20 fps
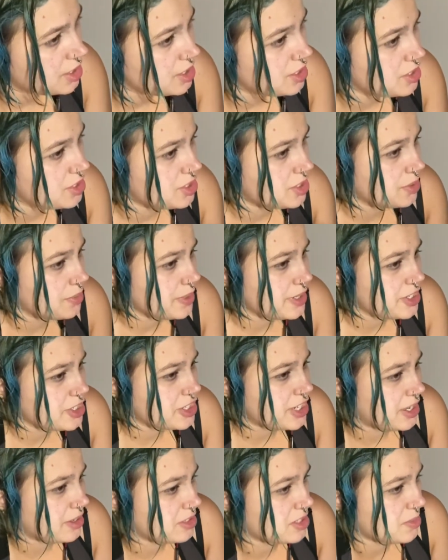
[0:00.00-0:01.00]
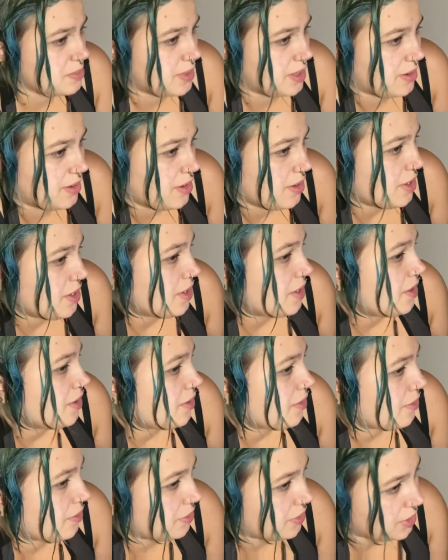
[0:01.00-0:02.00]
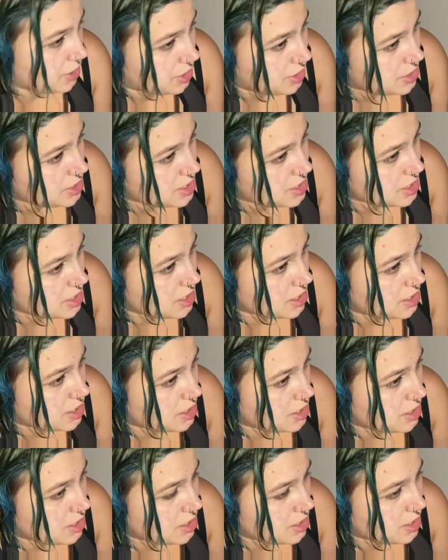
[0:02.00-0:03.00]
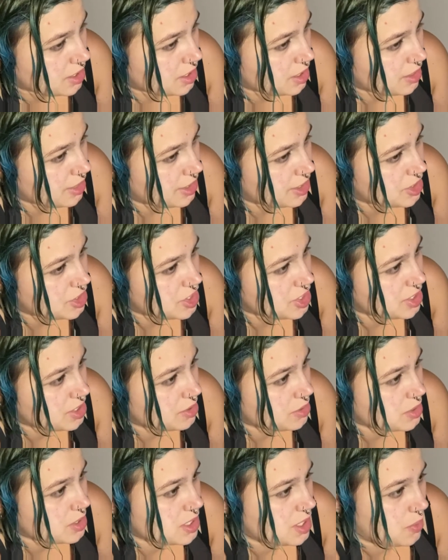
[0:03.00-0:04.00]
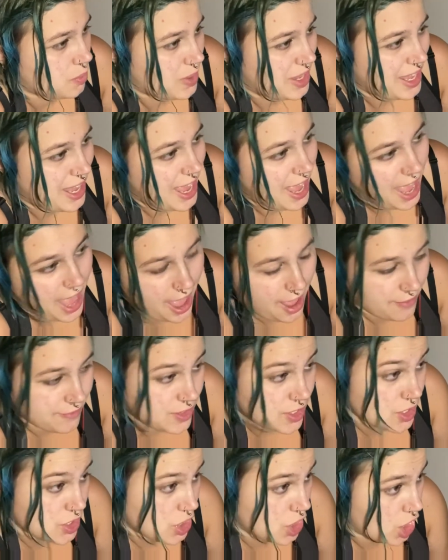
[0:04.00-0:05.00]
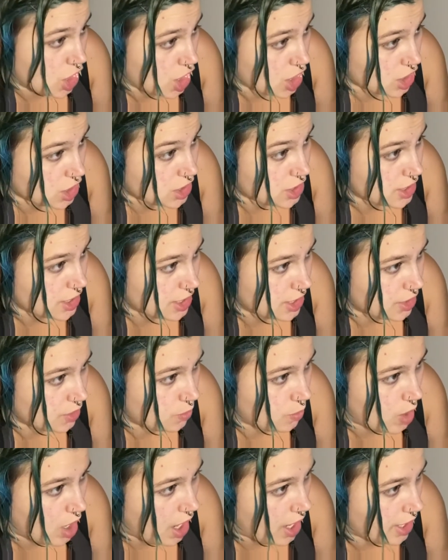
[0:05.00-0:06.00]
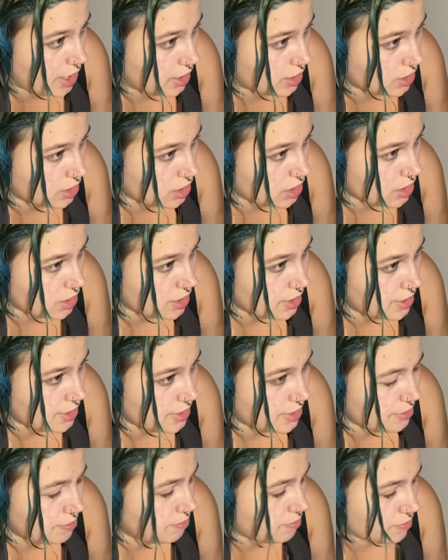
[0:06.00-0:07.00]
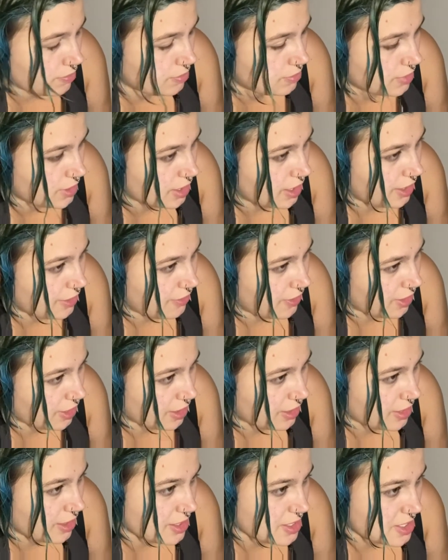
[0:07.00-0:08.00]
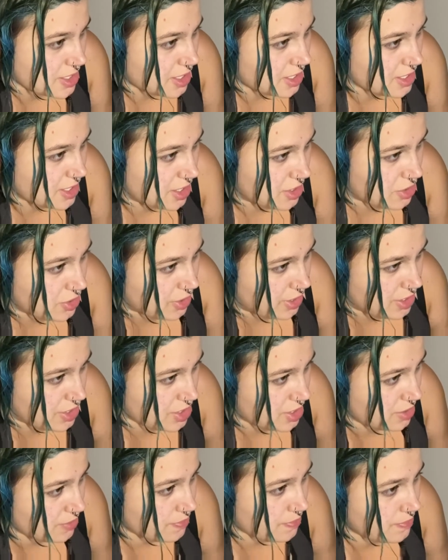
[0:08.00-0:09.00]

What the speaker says: She reached out to me first that she knows that we haven't talked in a while. I feel like that's an exaggeration.